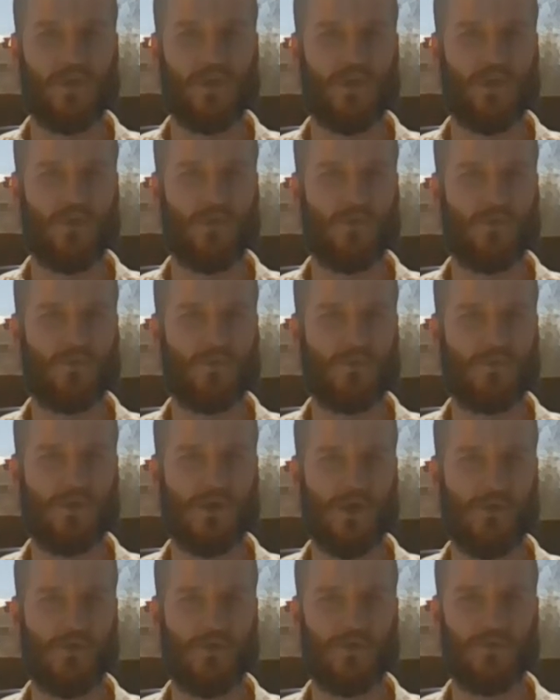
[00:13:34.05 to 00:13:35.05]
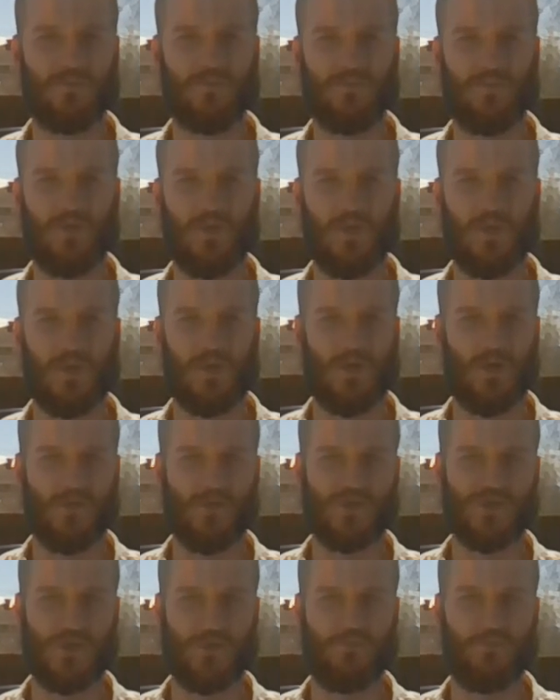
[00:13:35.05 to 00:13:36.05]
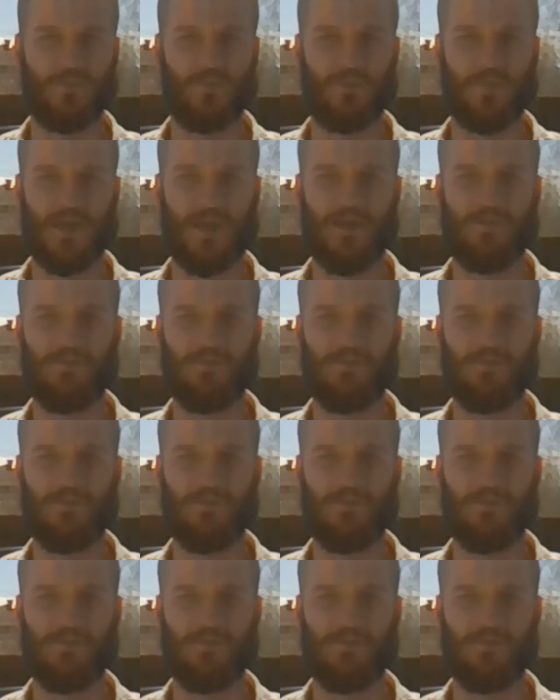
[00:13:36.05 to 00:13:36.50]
hue color, colors come from light.